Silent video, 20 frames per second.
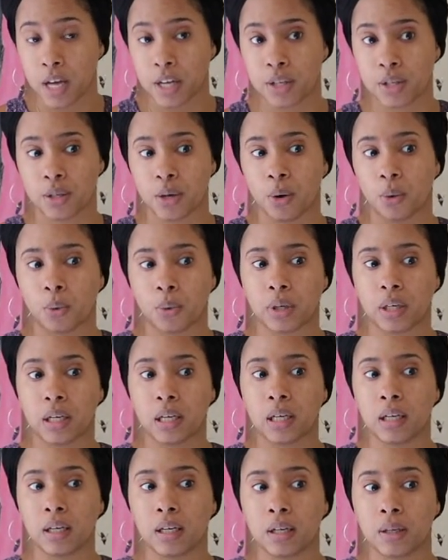So
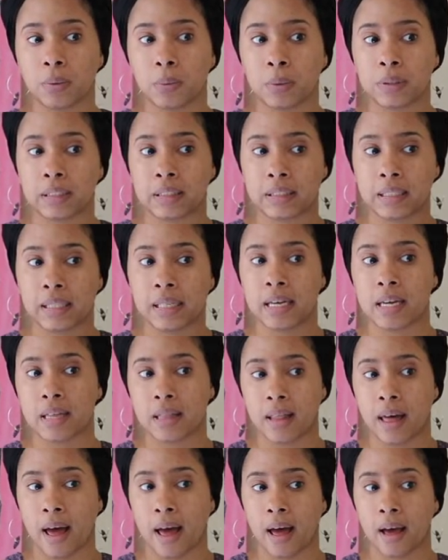he was
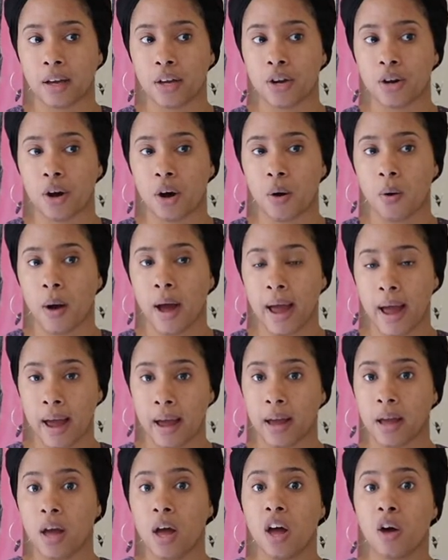seeing that, you know,
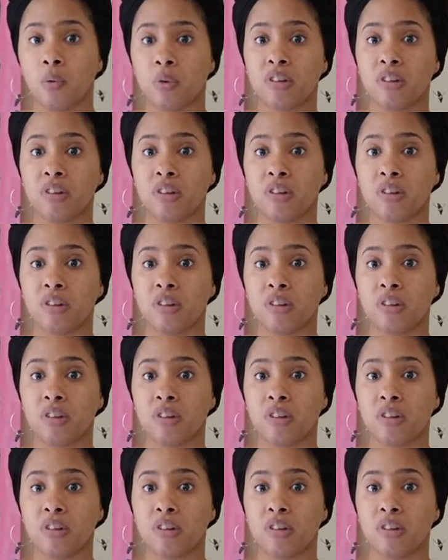hey,